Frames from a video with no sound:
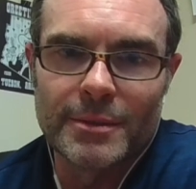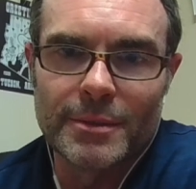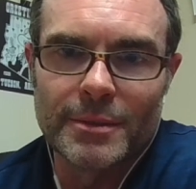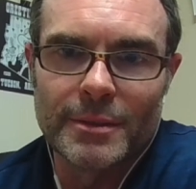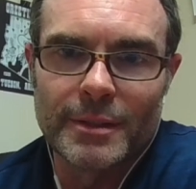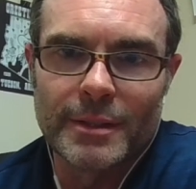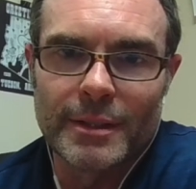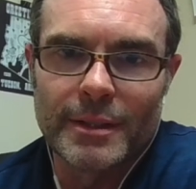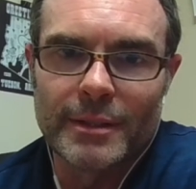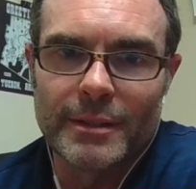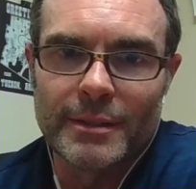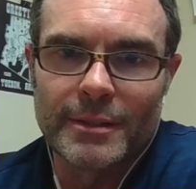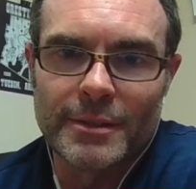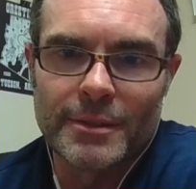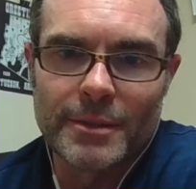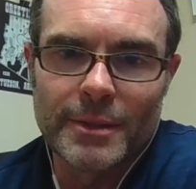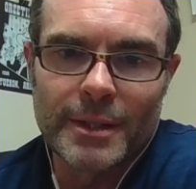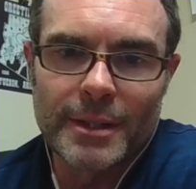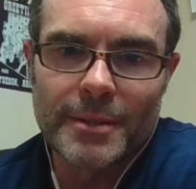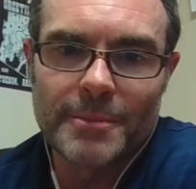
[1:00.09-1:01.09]
Tucson,
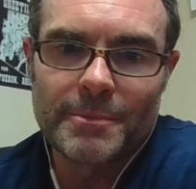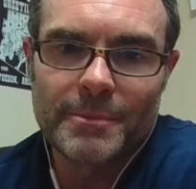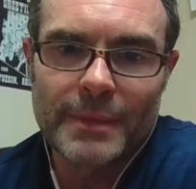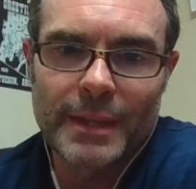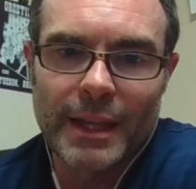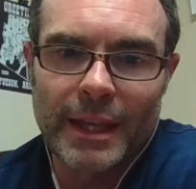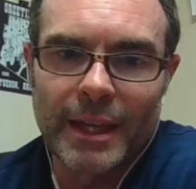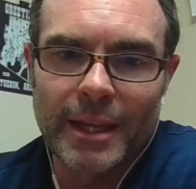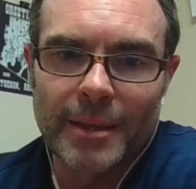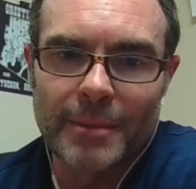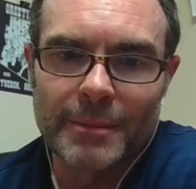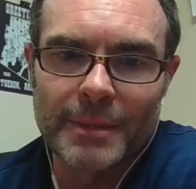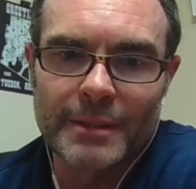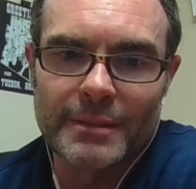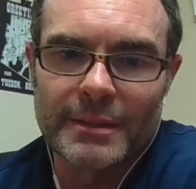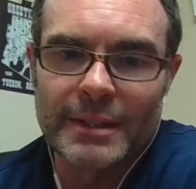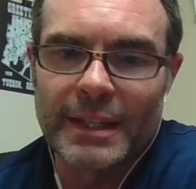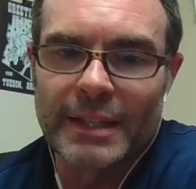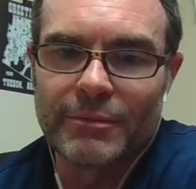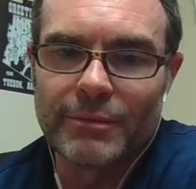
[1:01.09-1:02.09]
Arizona.
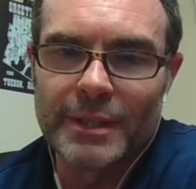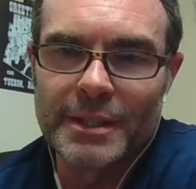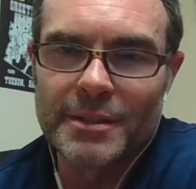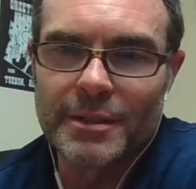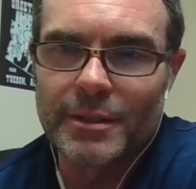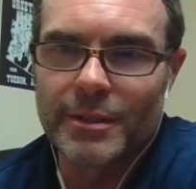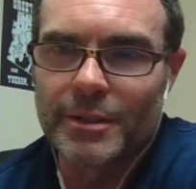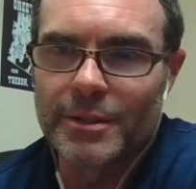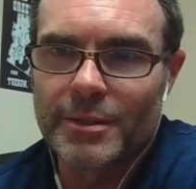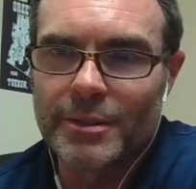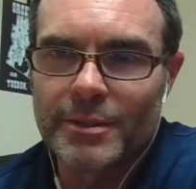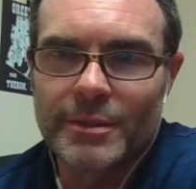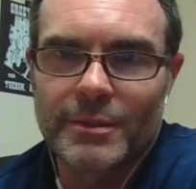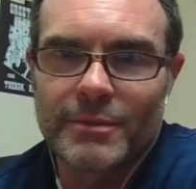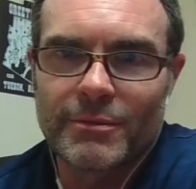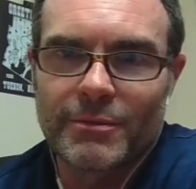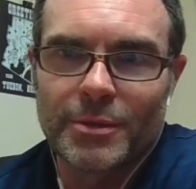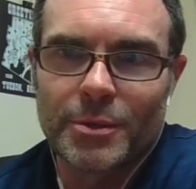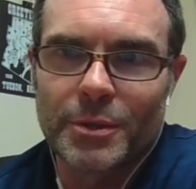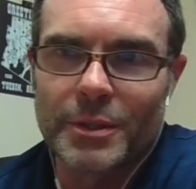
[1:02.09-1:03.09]
It's a
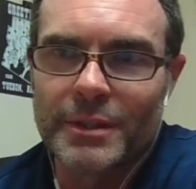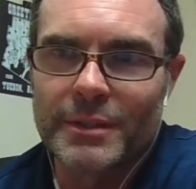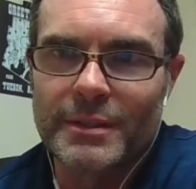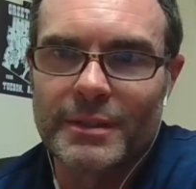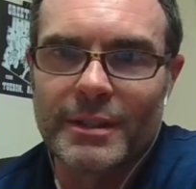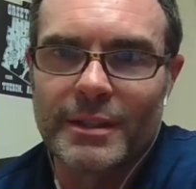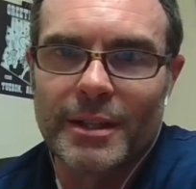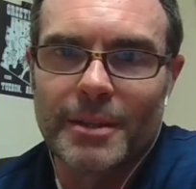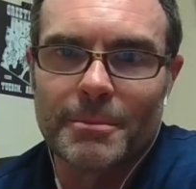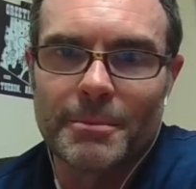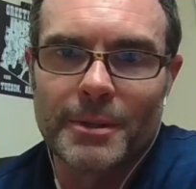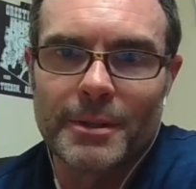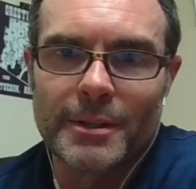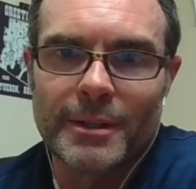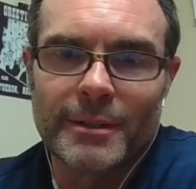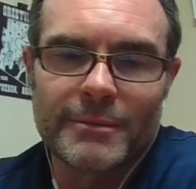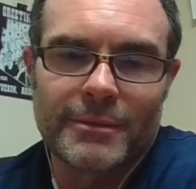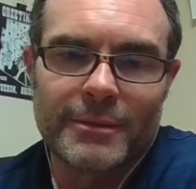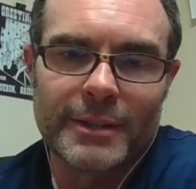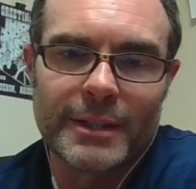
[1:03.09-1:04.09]
research-focused
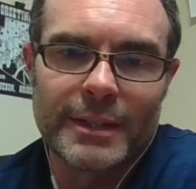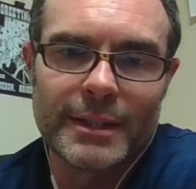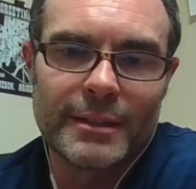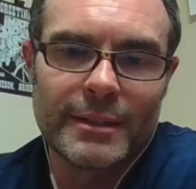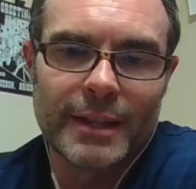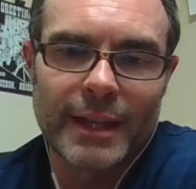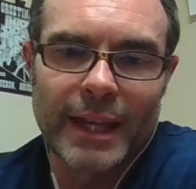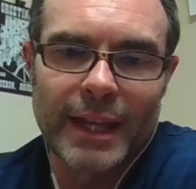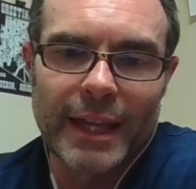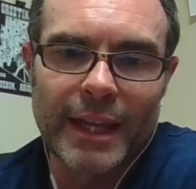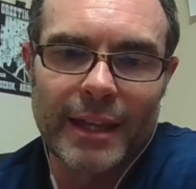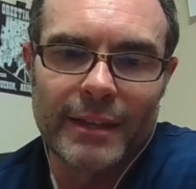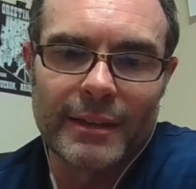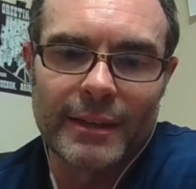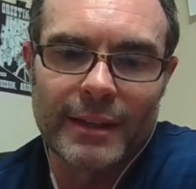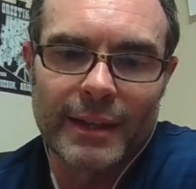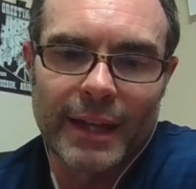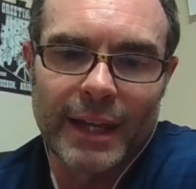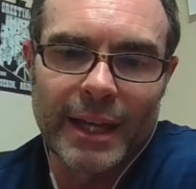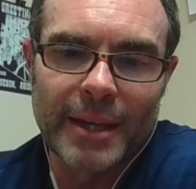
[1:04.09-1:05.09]
nonprofit, and
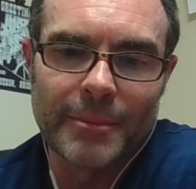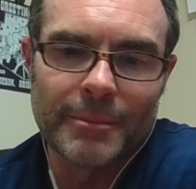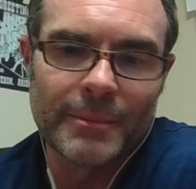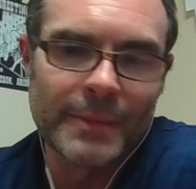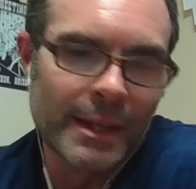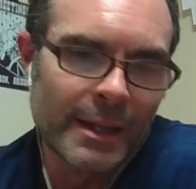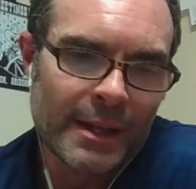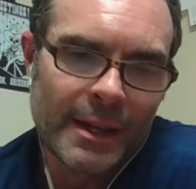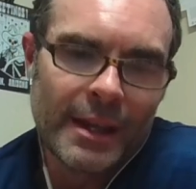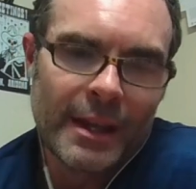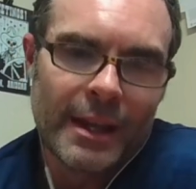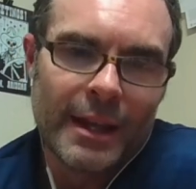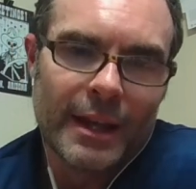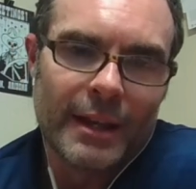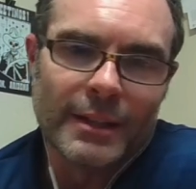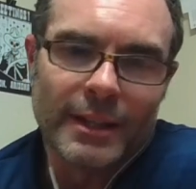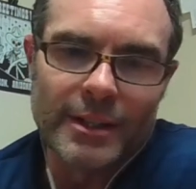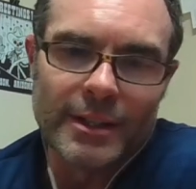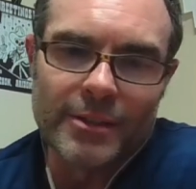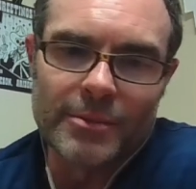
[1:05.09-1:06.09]
a
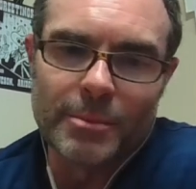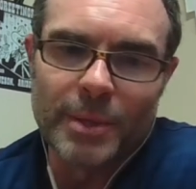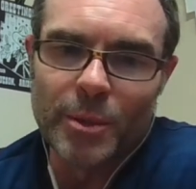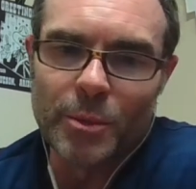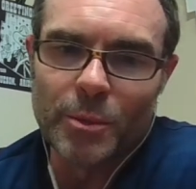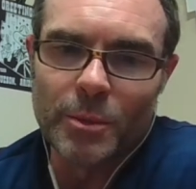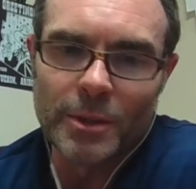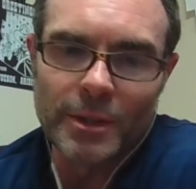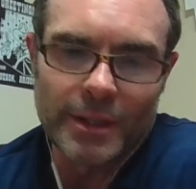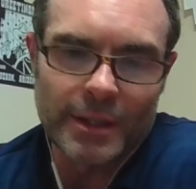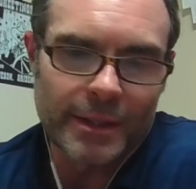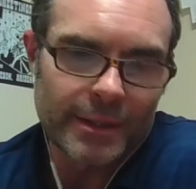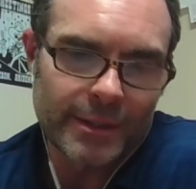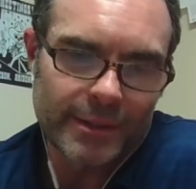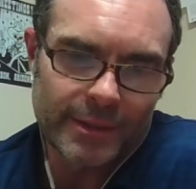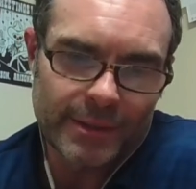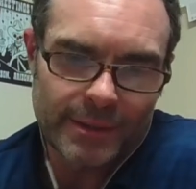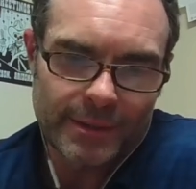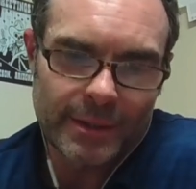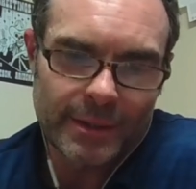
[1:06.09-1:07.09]
lot of my work
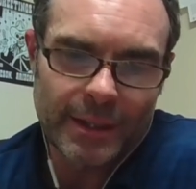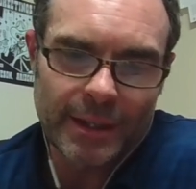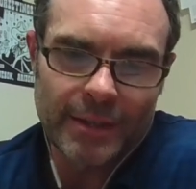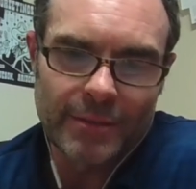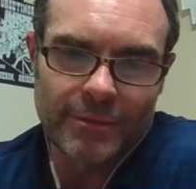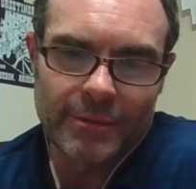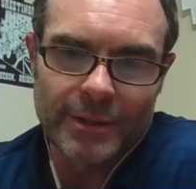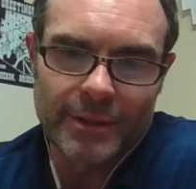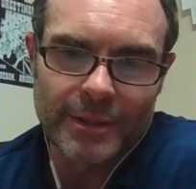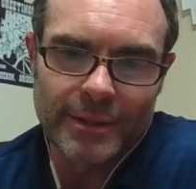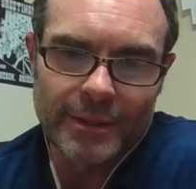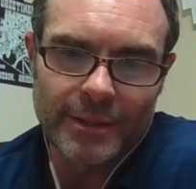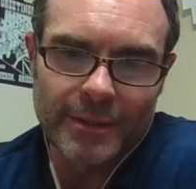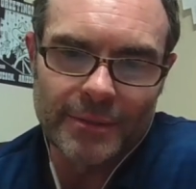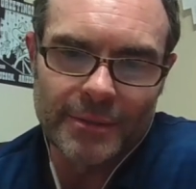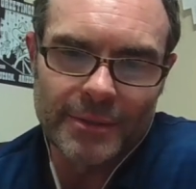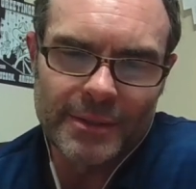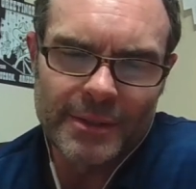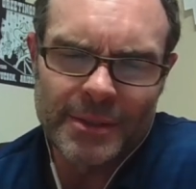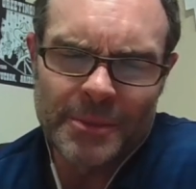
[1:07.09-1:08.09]

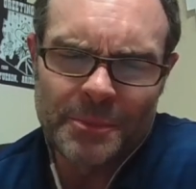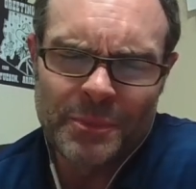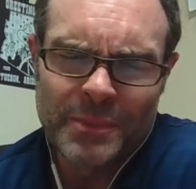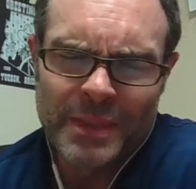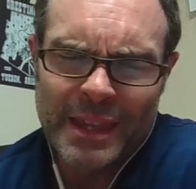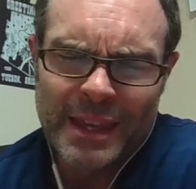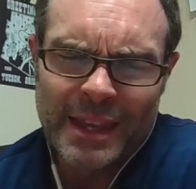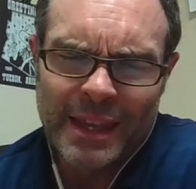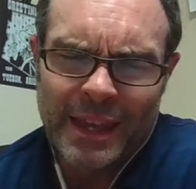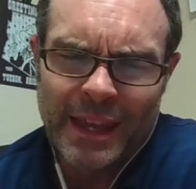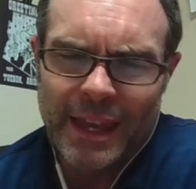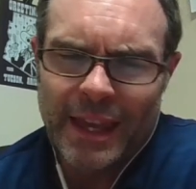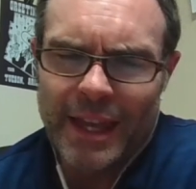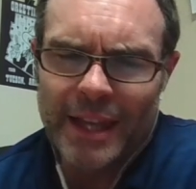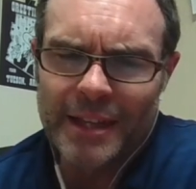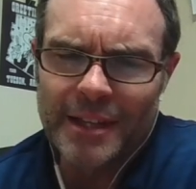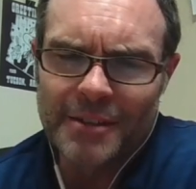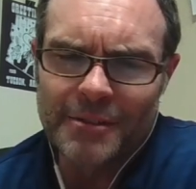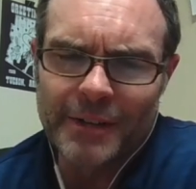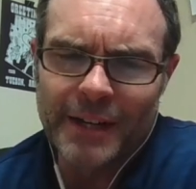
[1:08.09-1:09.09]
involves
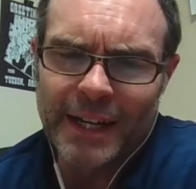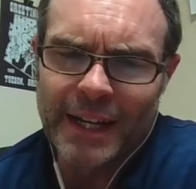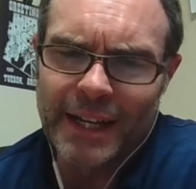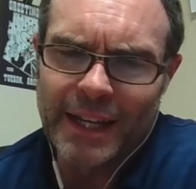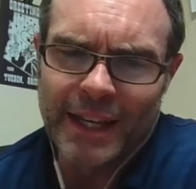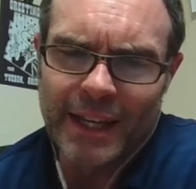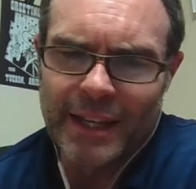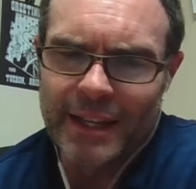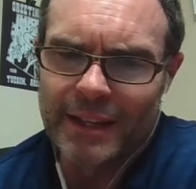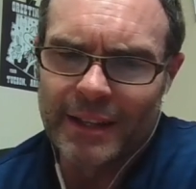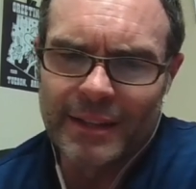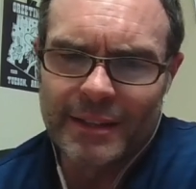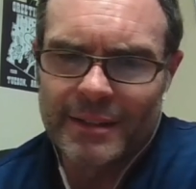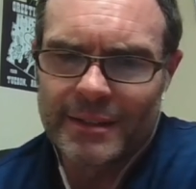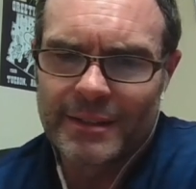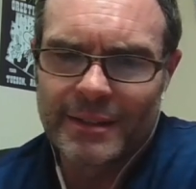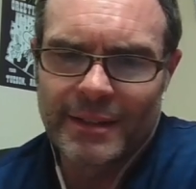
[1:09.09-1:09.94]
integrating